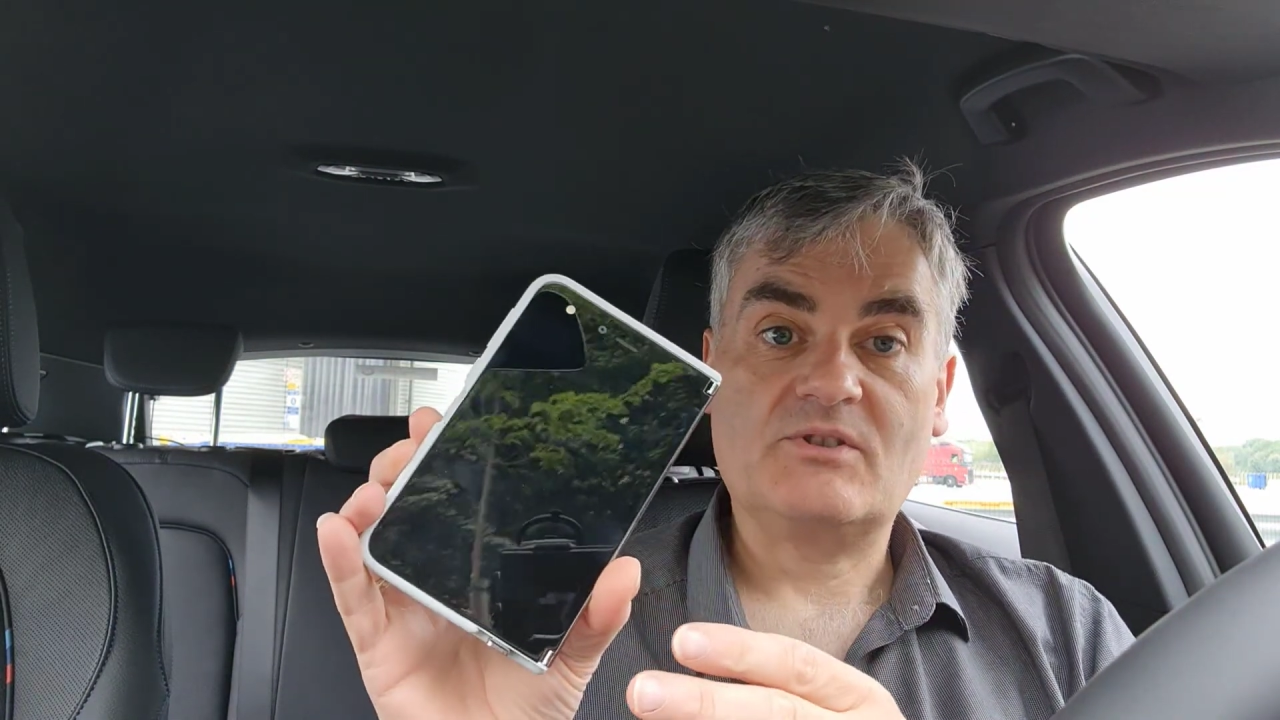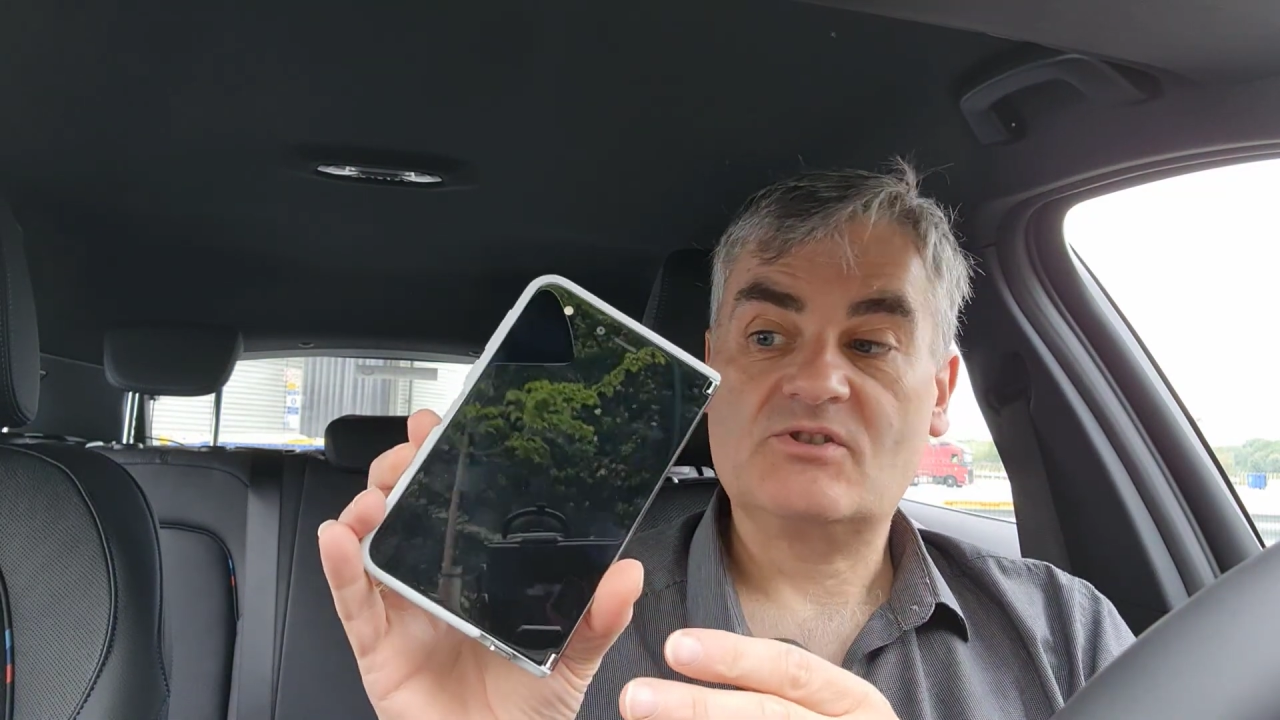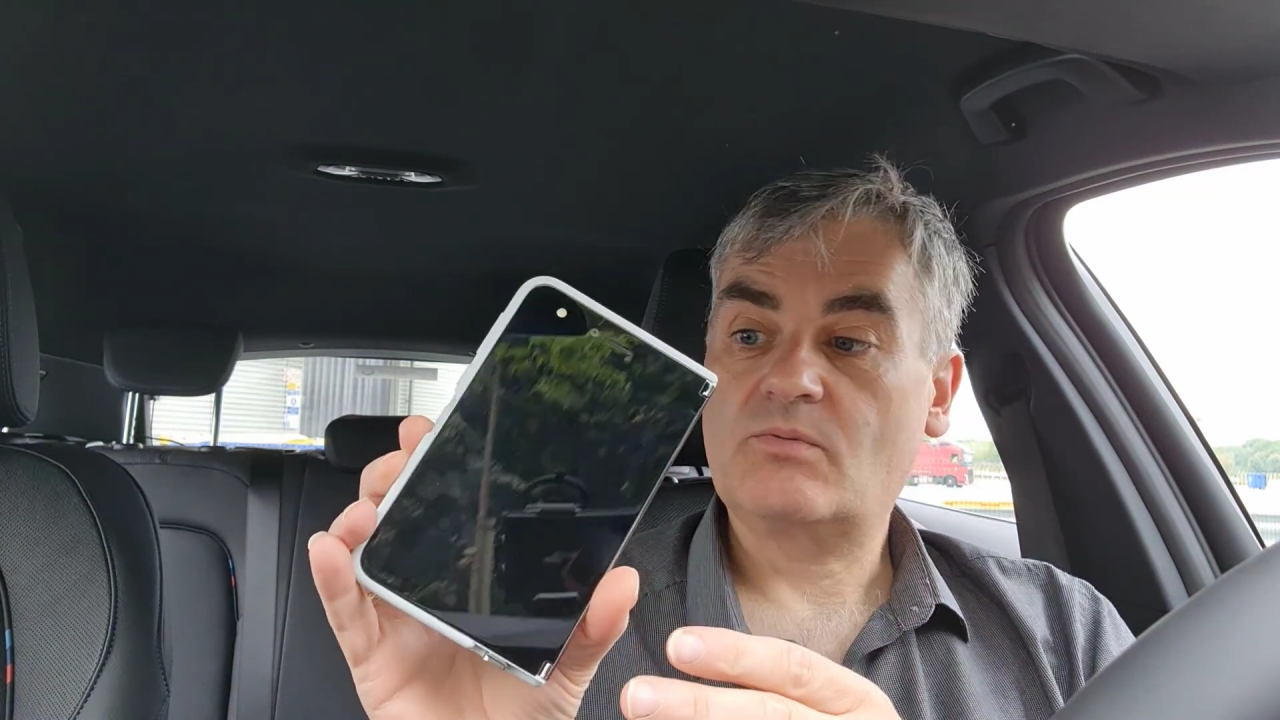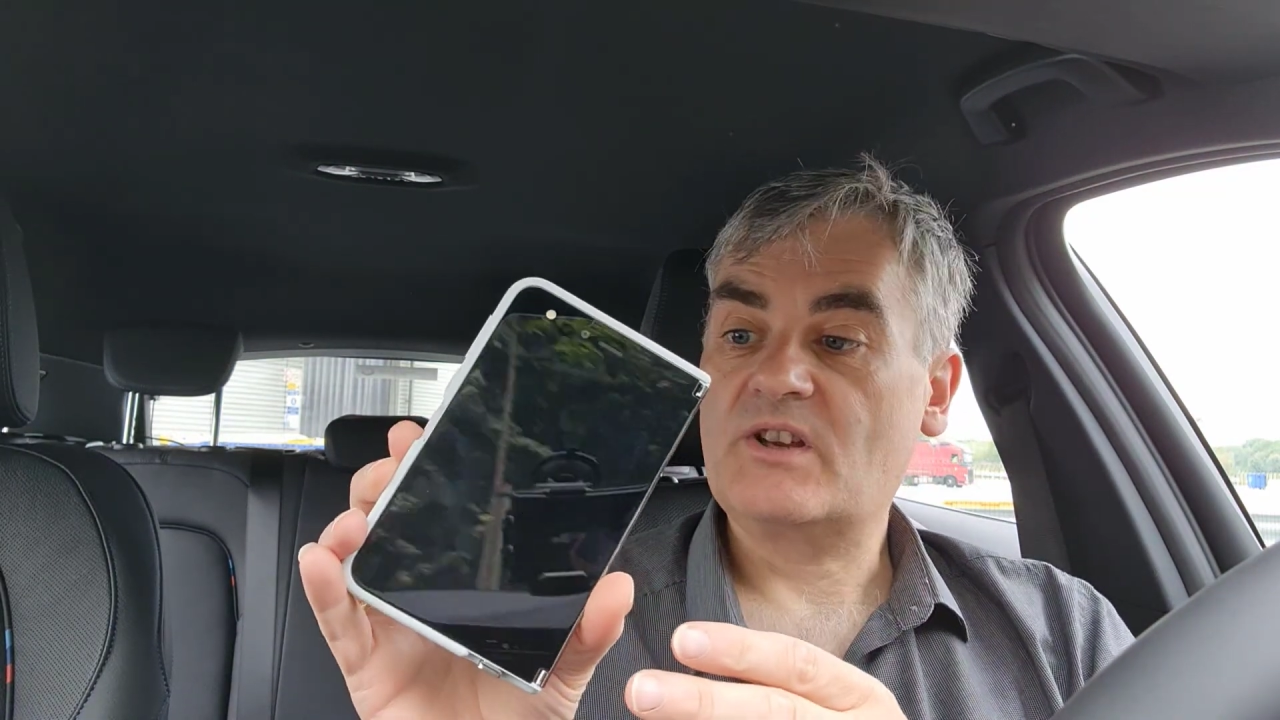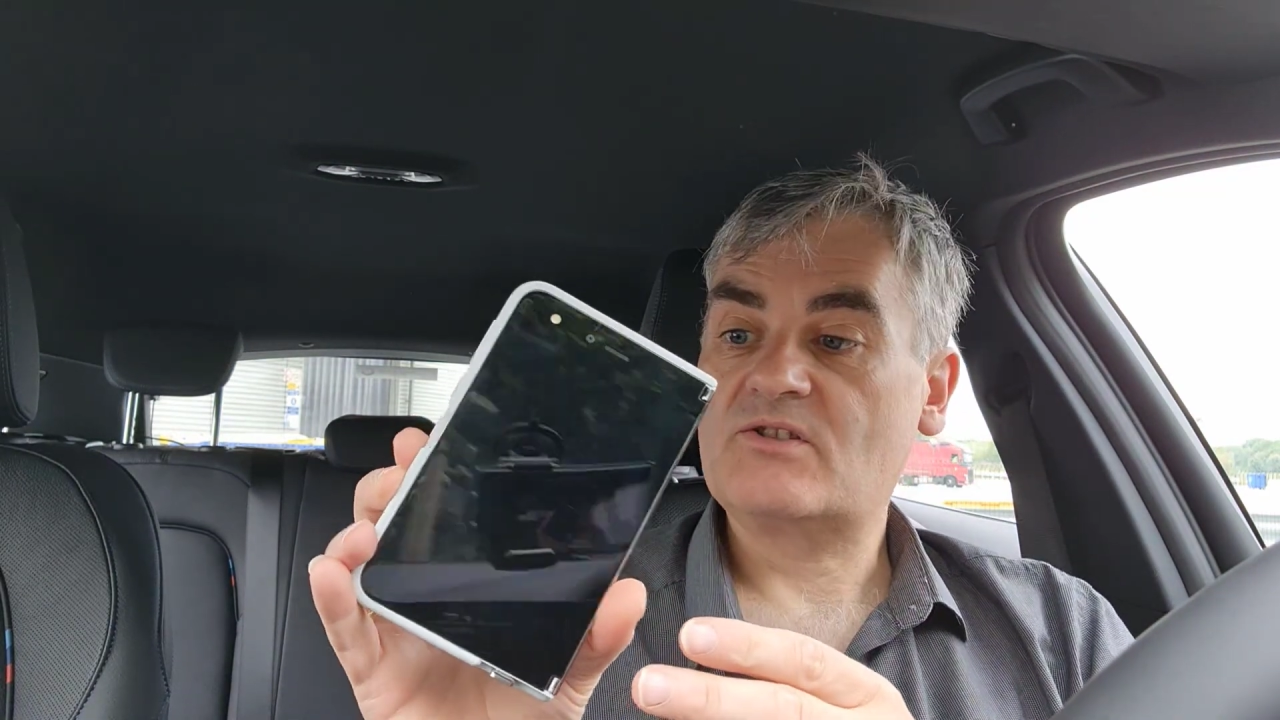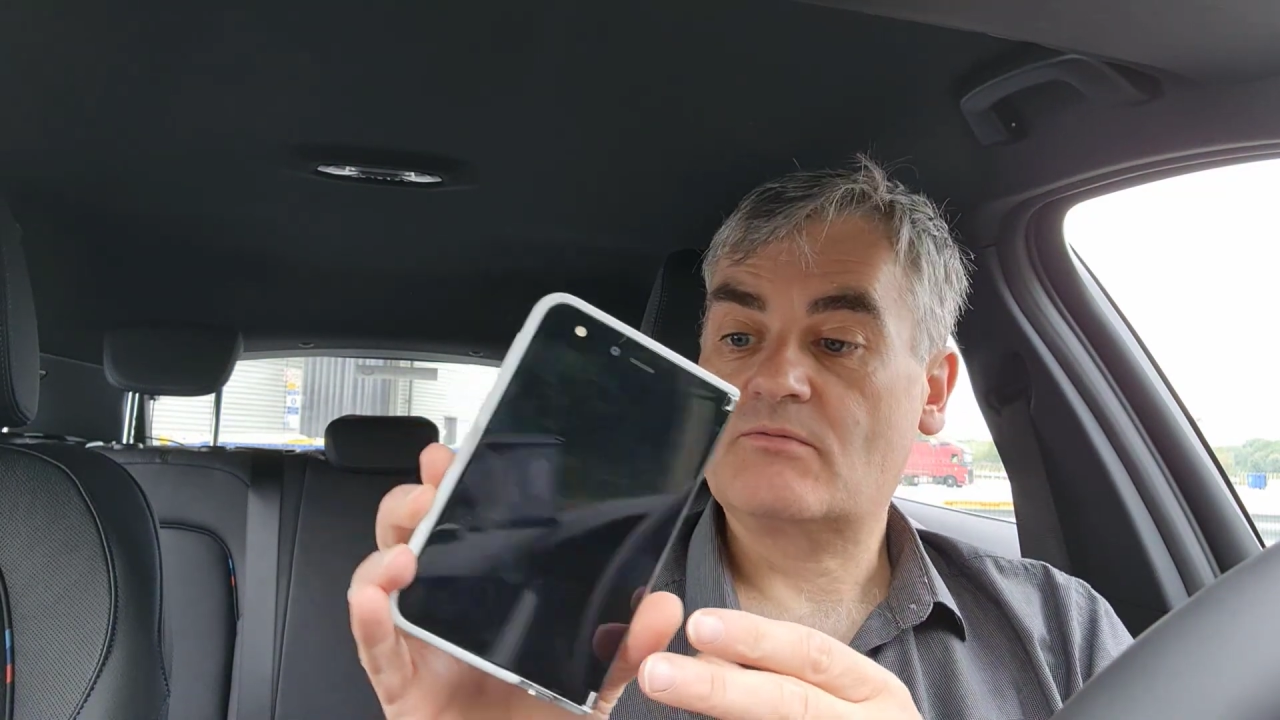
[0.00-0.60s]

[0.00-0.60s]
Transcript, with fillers: to switch